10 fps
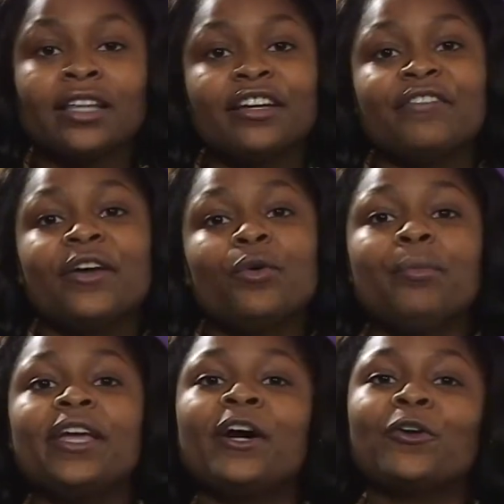The event will
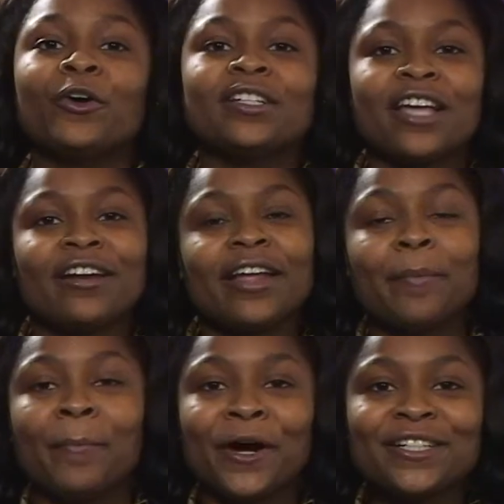be held on Saturday,
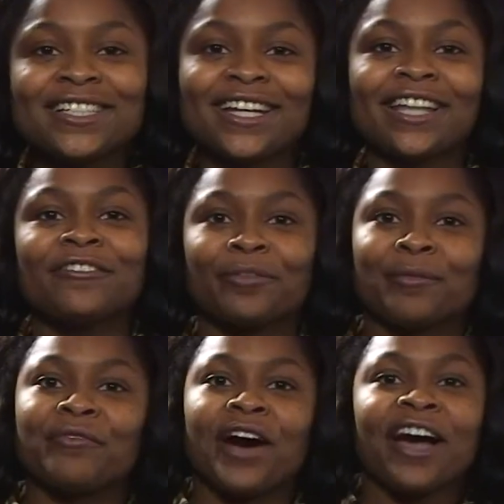March 10th from
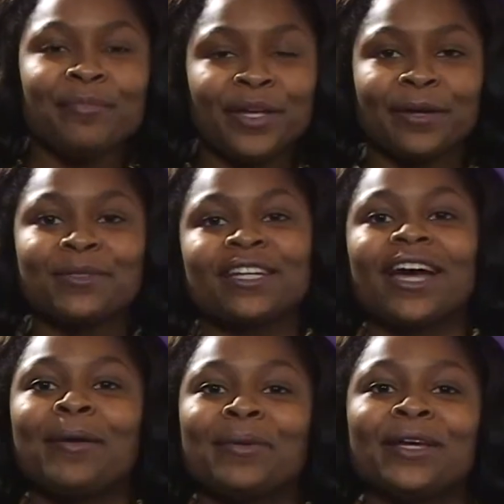5 p.m. to
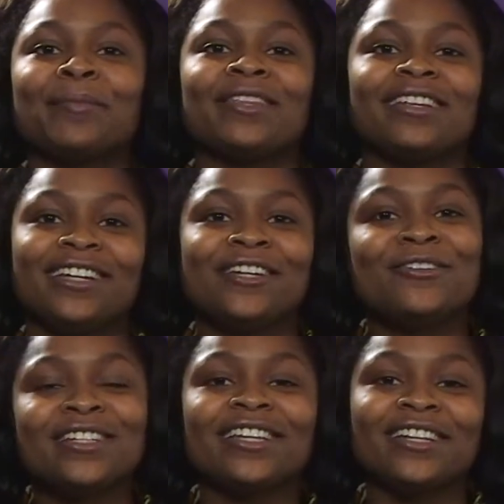9 p.m. in the
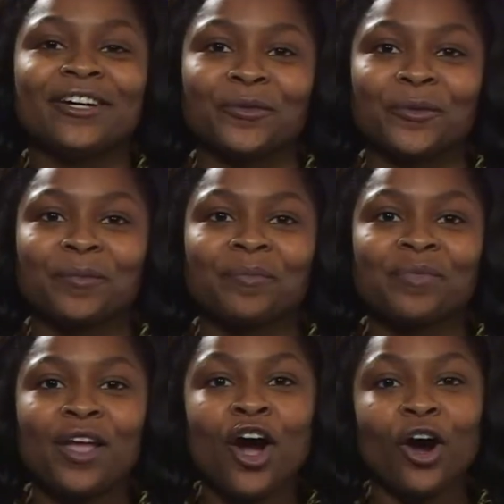DUC Laird Room.
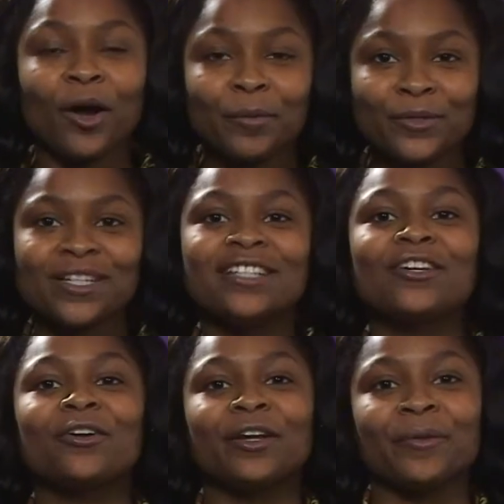All proceeds
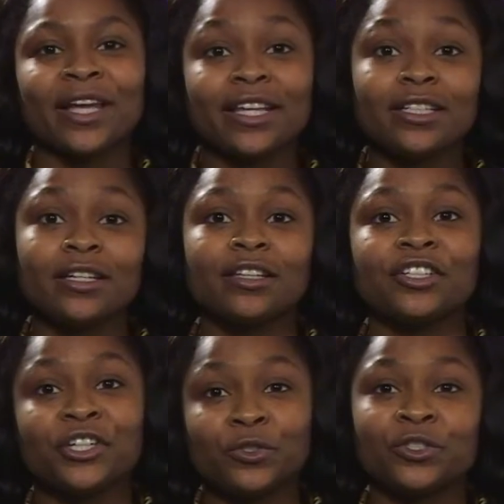go directly to the
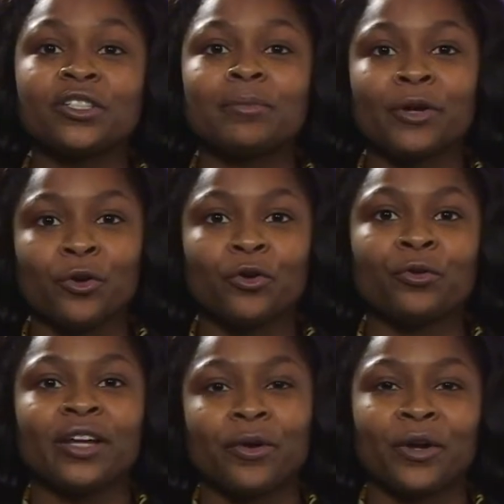Children's Miracle
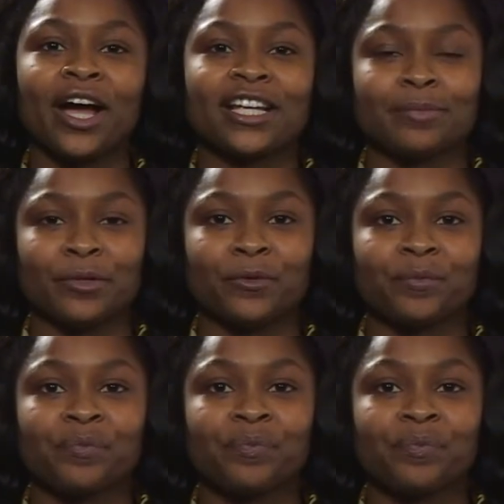Network Hospital.